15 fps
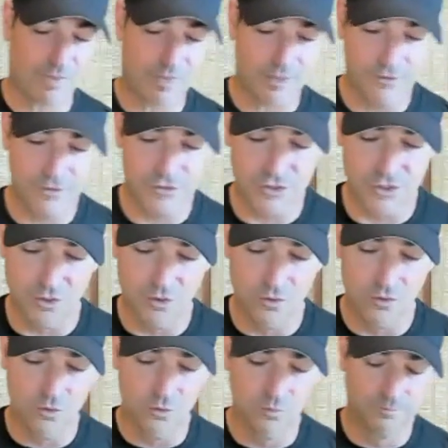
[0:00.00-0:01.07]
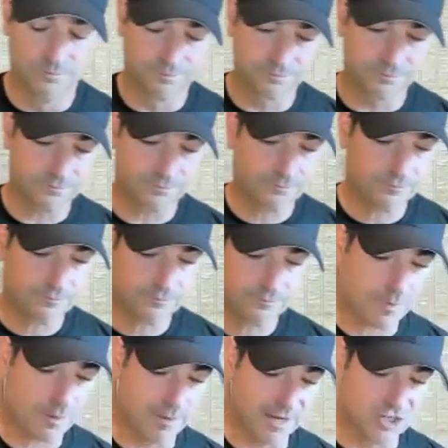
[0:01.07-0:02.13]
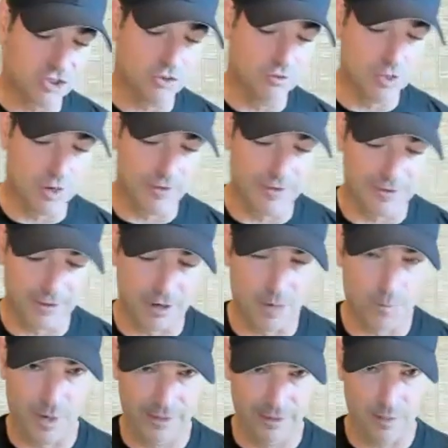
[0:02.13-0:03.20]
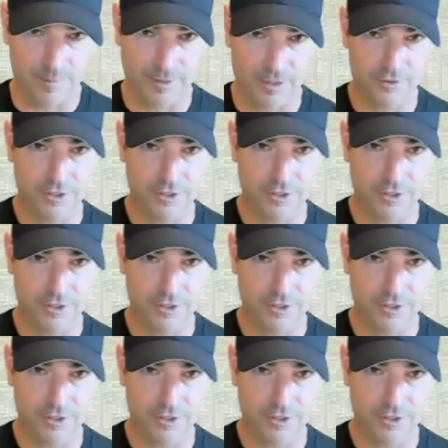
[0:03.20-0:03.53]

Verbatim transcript: So, because you know that they're on Ylopo,